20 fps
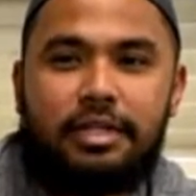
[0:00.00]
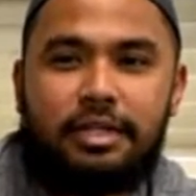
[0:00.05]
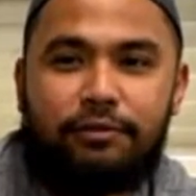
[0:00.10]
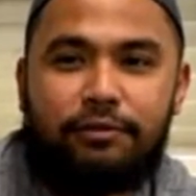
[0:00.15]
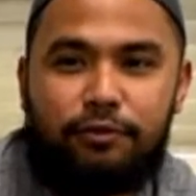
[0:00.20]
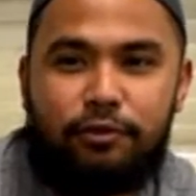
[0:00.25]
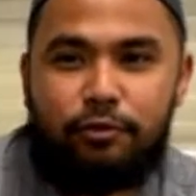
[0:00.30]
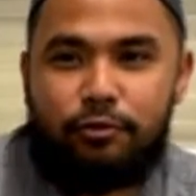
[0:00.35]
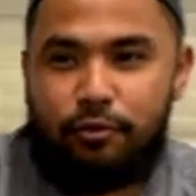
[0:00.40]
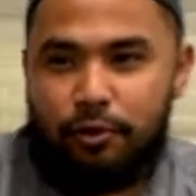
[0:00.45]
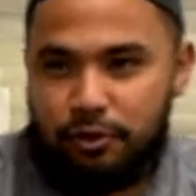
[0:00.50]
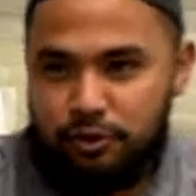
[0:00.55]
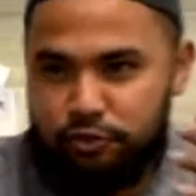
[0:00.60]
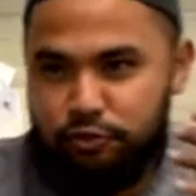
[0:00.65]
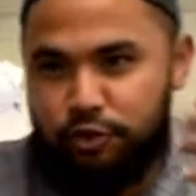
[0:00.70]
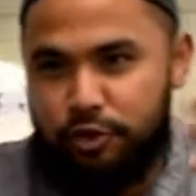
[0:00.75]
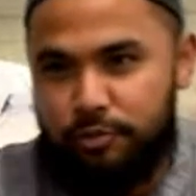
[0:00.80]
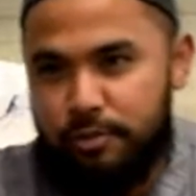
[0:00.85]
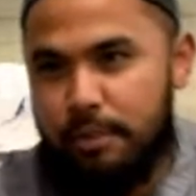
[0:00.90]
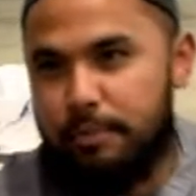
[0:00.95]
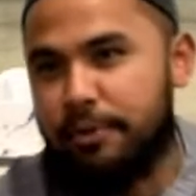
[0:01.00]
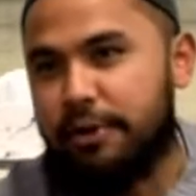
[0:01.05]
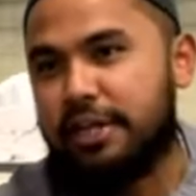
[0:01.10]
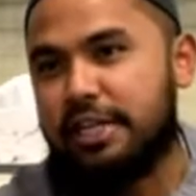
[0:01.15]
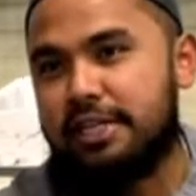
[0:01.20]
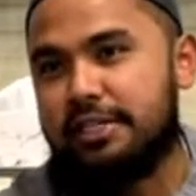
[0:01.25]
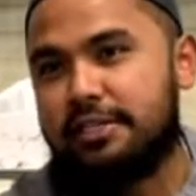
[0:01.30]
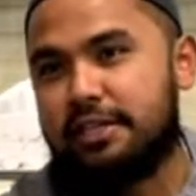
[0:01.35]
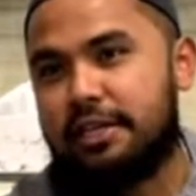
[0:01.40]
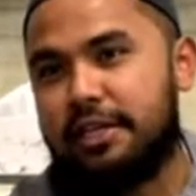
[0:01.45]
If you want to remember
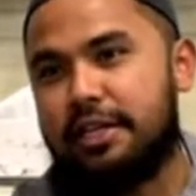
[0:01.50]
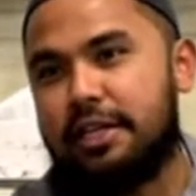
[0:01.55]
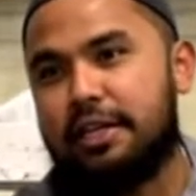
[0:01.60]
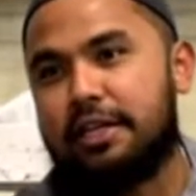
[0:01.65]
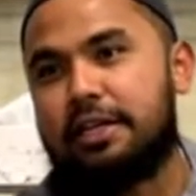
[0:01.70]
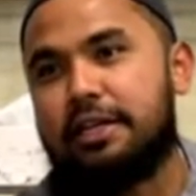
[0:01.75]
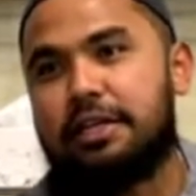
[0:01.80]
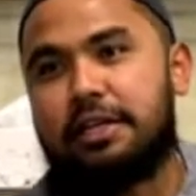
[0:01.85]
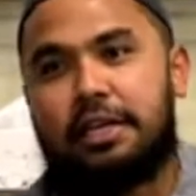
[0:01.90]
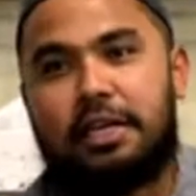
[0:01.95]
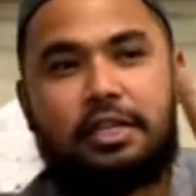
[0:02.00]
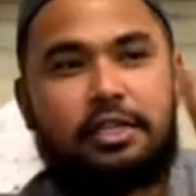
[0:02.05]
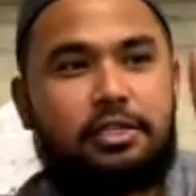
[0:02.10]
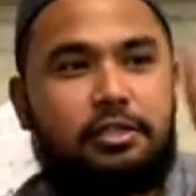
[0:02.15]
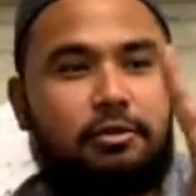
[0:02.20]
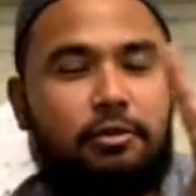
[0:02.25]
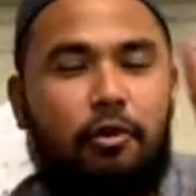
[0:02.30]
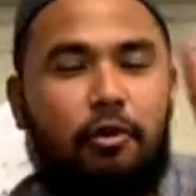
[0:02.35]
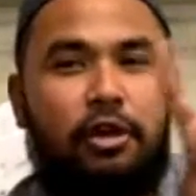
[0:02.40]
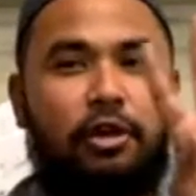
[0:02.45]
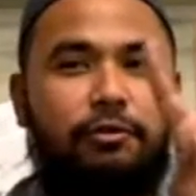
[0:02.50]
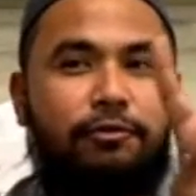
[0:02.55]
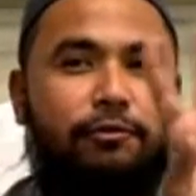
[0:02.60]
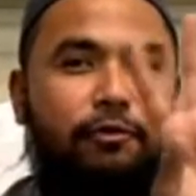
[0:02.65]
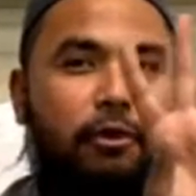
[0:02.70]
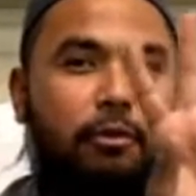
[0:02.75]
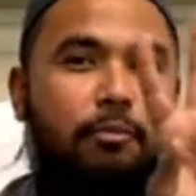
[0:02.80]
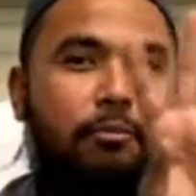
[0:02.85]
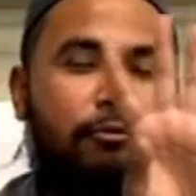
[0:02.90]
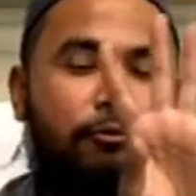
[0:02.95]
it easily, it's only
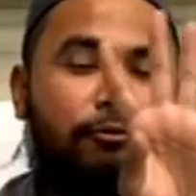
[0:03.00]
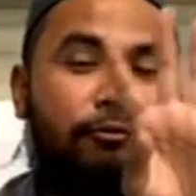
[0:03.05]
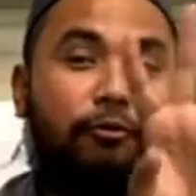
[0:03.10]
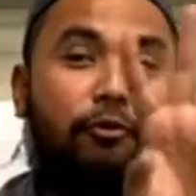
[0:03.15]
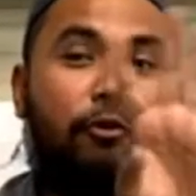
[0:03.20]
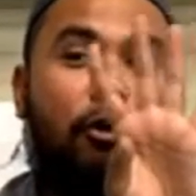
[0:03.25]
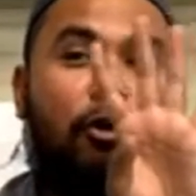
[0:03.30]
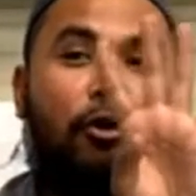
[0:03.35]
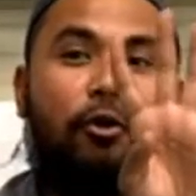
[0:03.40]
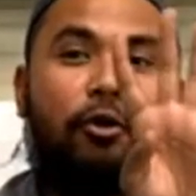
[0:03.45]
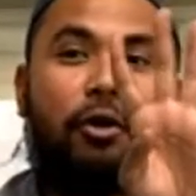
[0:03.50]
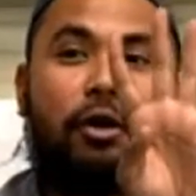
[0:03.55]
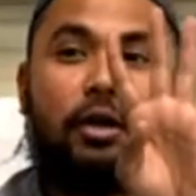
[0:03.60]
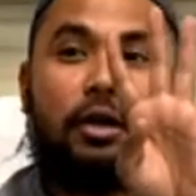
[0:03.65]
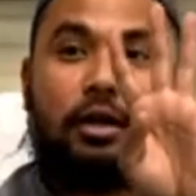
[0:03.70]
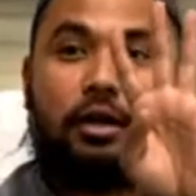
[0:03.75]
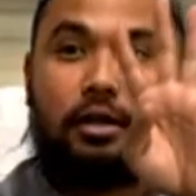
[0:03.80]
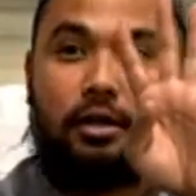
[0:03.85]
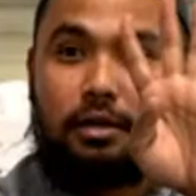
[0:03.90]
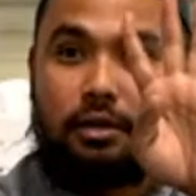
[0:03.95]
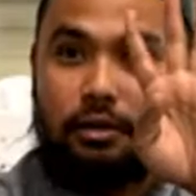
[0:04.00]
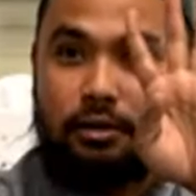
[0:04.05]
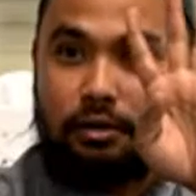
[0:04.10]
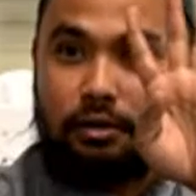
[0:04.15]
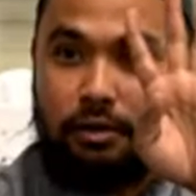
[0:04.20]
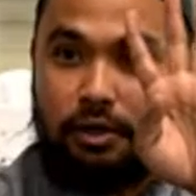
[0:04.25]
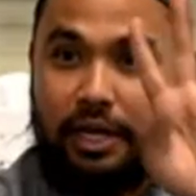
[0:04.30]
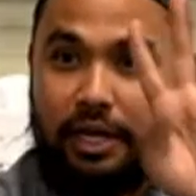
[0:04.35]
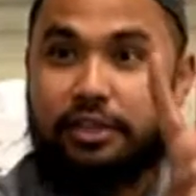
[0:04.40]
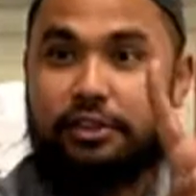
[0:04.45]
from 4
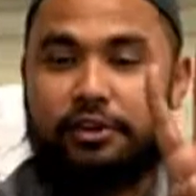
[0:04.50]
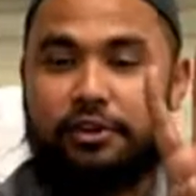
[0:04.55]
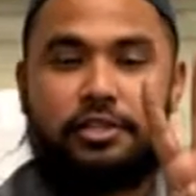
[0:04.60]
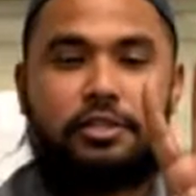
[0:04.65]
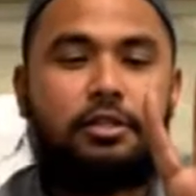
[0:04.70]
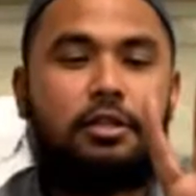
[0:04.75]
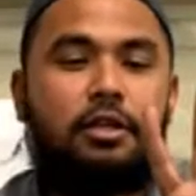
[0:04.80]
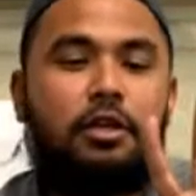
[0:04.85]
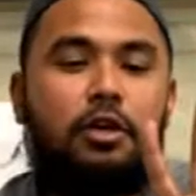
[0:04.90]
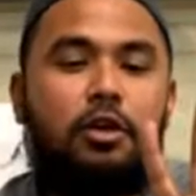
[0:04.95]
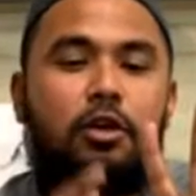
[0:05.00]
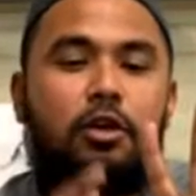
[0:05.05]
letters.